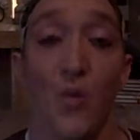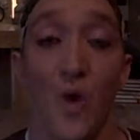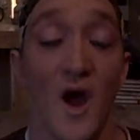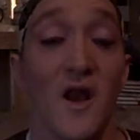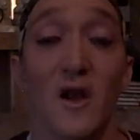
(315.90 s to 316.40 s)

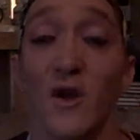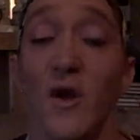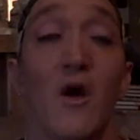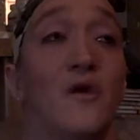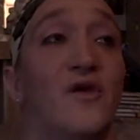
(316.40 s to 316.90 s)
one
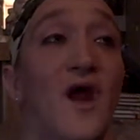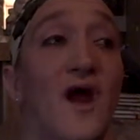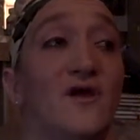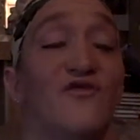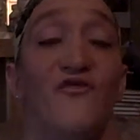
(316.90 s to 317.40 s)
large
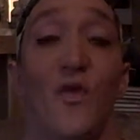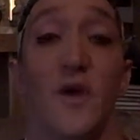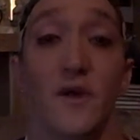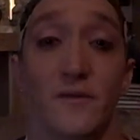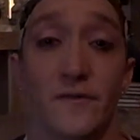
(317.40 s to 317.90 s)
ass
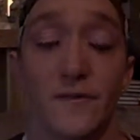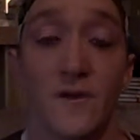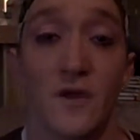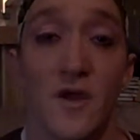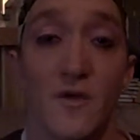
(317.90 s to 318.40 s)
voice,
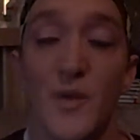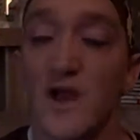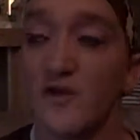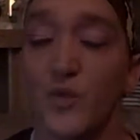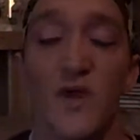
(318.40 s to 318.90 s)

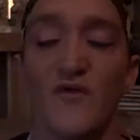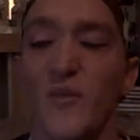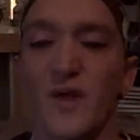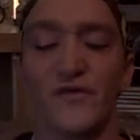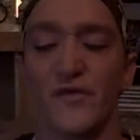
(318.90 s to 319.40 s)
because we
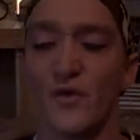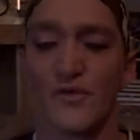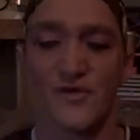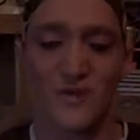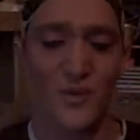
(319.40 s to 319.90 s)
have been so
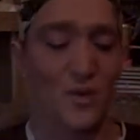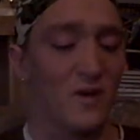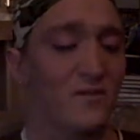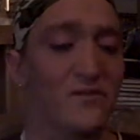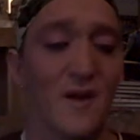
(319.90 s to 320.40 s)

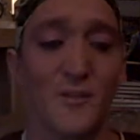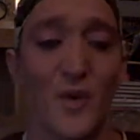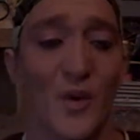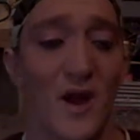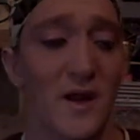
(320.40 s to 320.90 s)

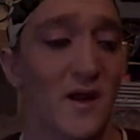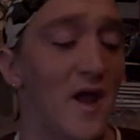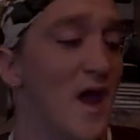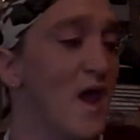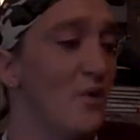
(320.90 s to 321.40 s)
separated.
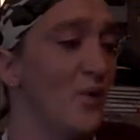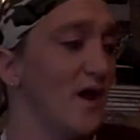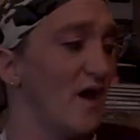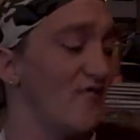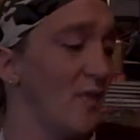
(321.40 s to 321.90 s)

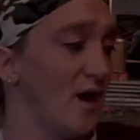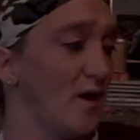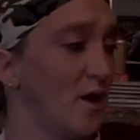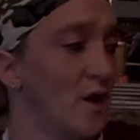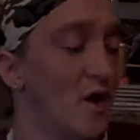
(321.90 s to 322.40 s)

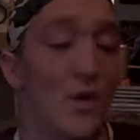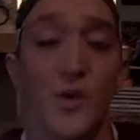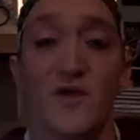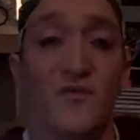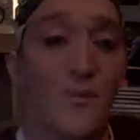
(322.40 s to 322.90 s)

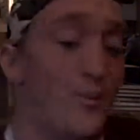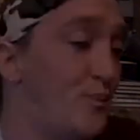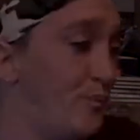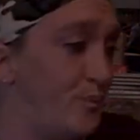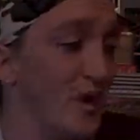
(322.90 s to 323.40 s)
We've
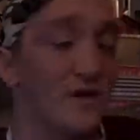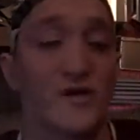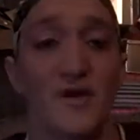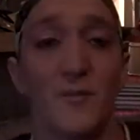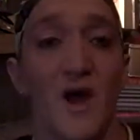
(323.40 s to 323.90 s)

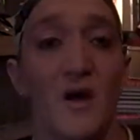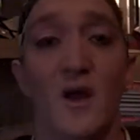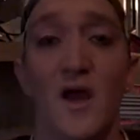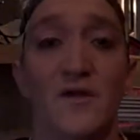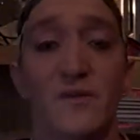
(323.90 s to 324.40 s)
bitched
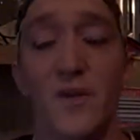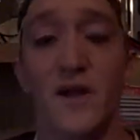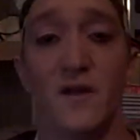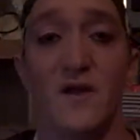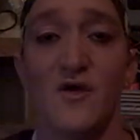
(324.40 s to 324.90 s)
about
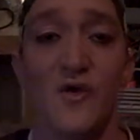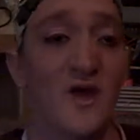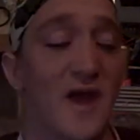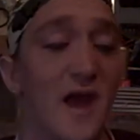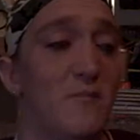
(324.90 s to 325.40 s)

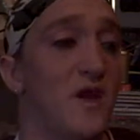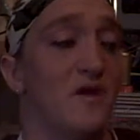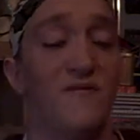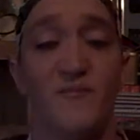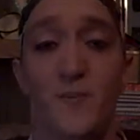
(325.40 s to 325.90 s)
lesbian, gay
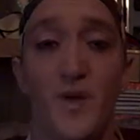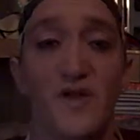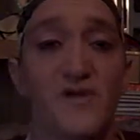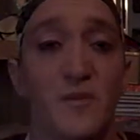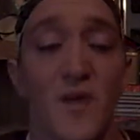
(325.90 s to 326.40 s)
men have
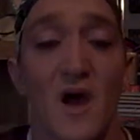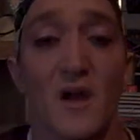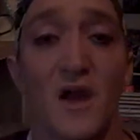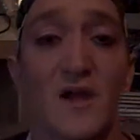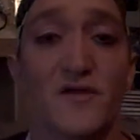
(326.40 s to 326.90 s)
bitched
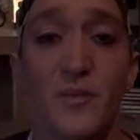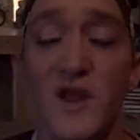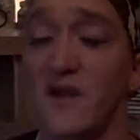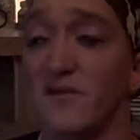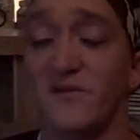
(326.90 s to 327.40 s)
about
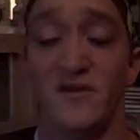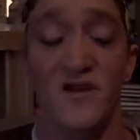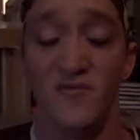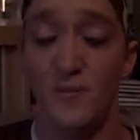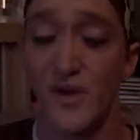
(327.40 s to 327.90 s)
lesbians, and
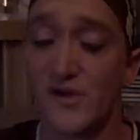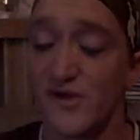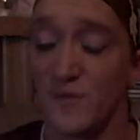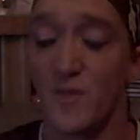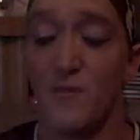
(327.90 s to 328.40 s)
they
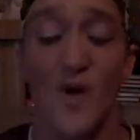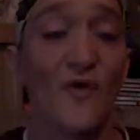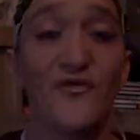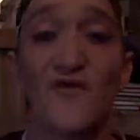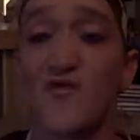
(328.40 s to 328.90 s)
bitched about,
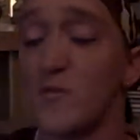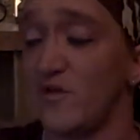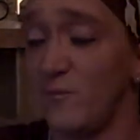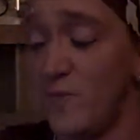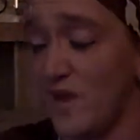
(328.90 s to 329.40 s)
both of them
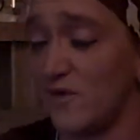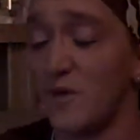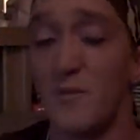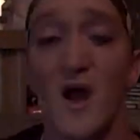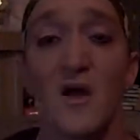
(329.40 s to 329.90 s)
has
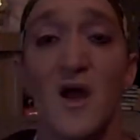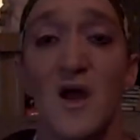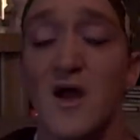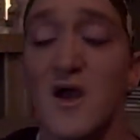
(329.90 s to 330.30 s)
bitched about